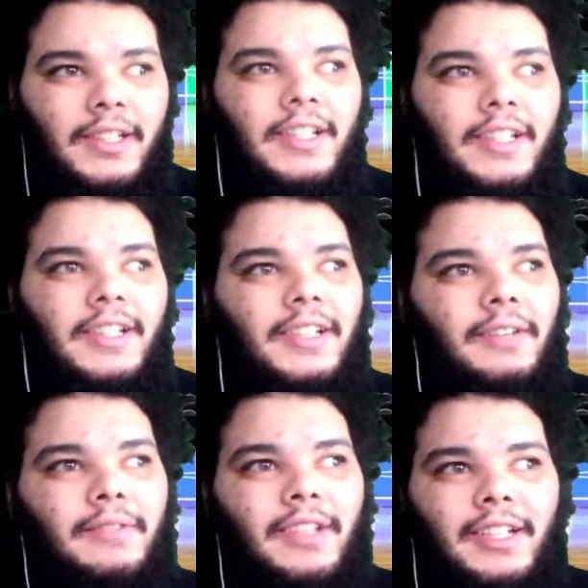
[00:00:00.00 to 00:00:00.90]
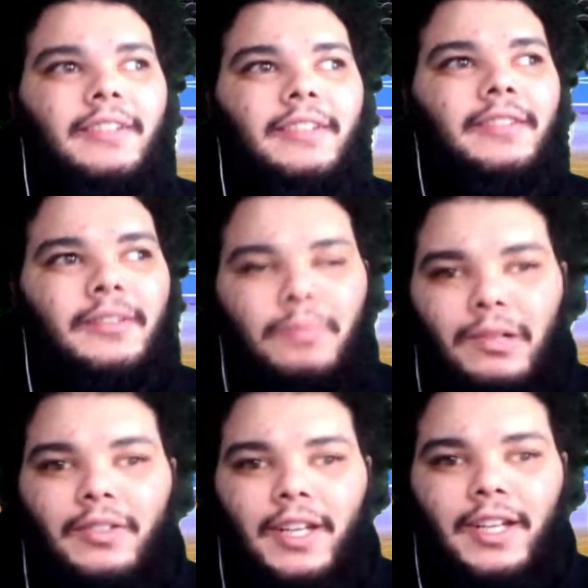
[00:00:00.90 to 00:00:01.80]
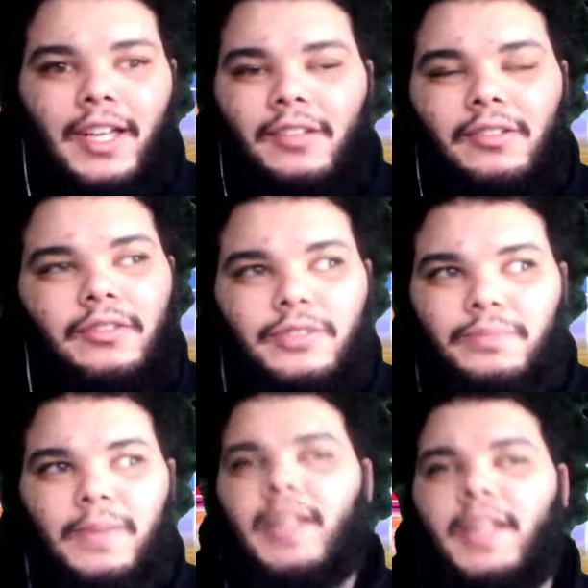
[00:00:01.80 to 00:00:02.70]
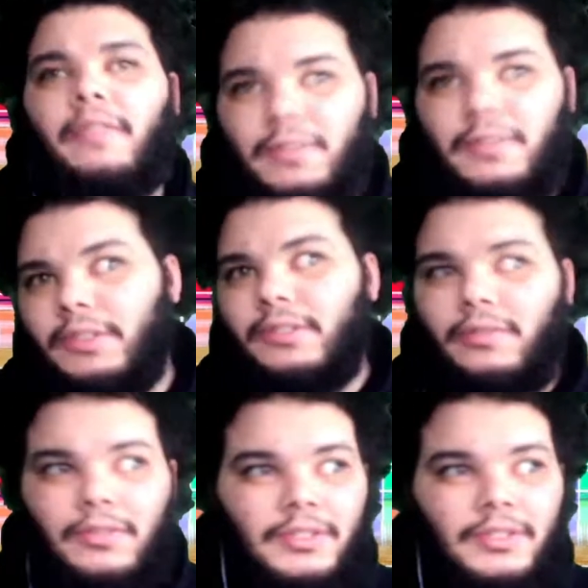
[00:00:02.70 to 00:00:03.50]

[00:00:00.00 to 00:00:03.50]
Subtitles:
I'm bro, Illinois was just playing with them dudes.